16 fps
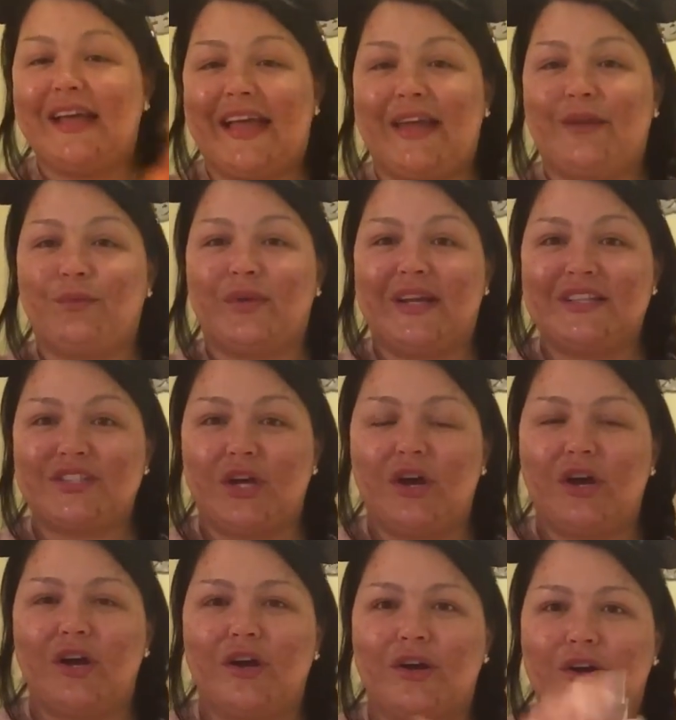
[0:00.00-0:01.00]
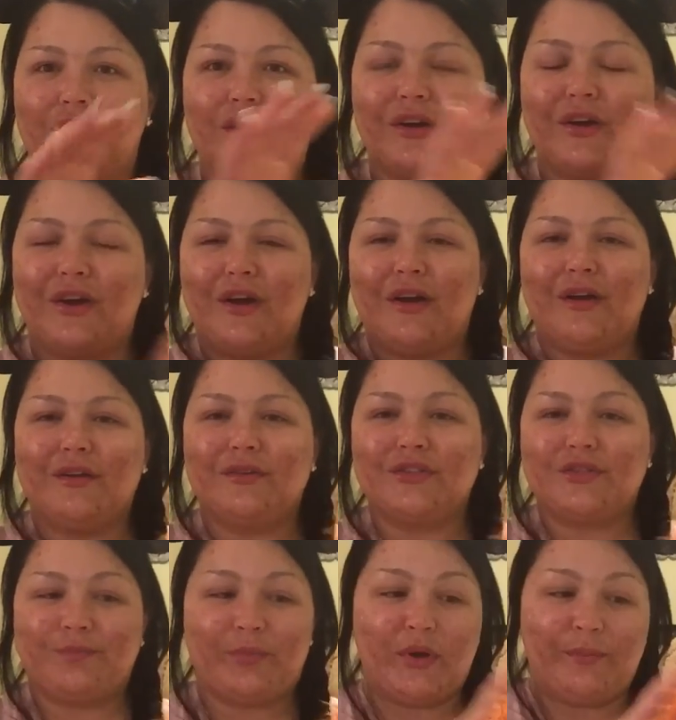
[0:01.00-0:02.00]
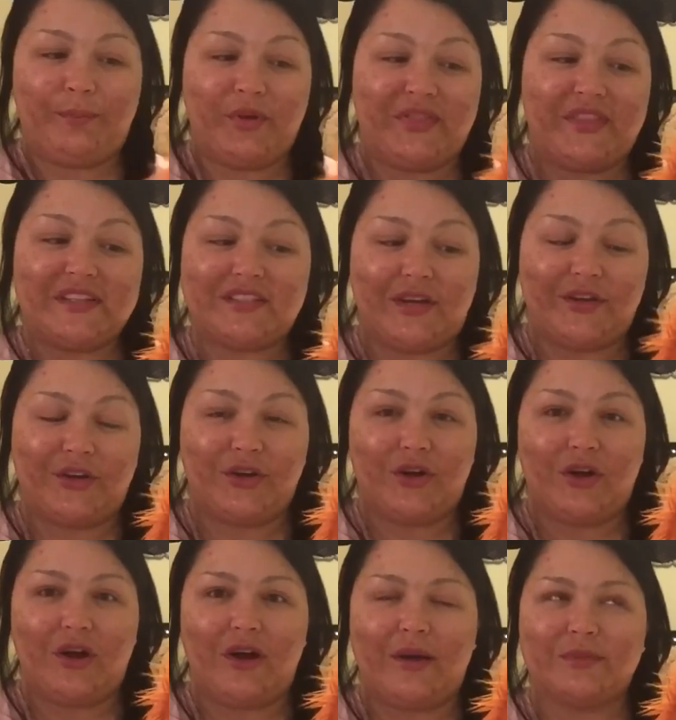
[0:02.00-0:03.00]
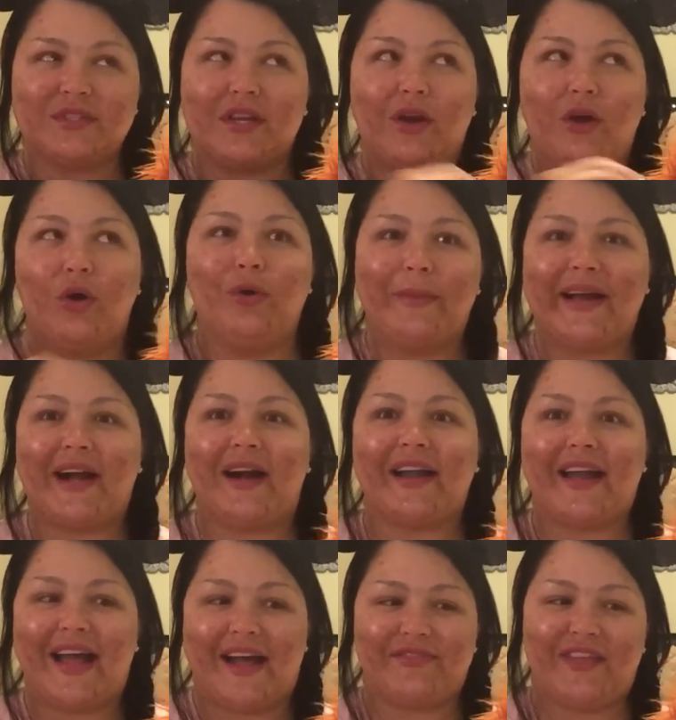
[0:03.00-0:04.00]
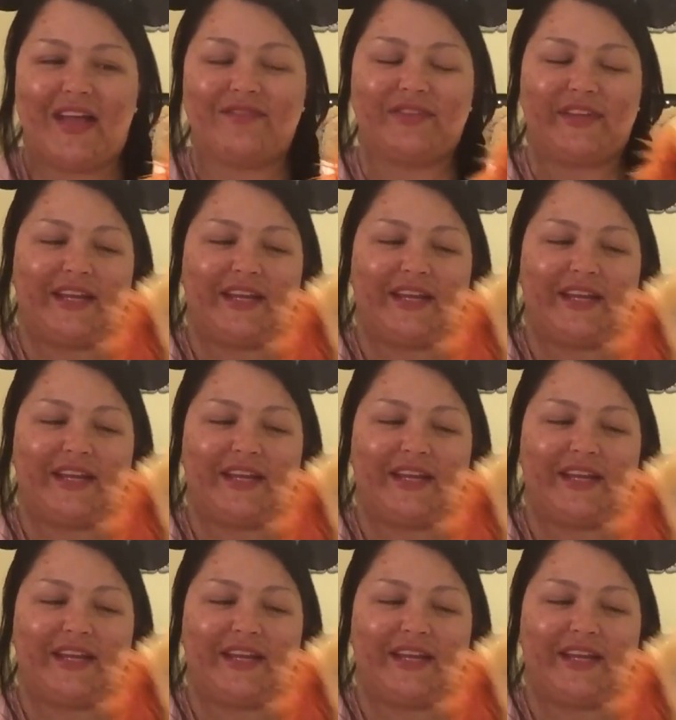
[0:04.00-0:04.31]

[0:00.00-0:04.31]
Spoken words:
And when I saw her put this on her haul, I was like, oh my God, I have to have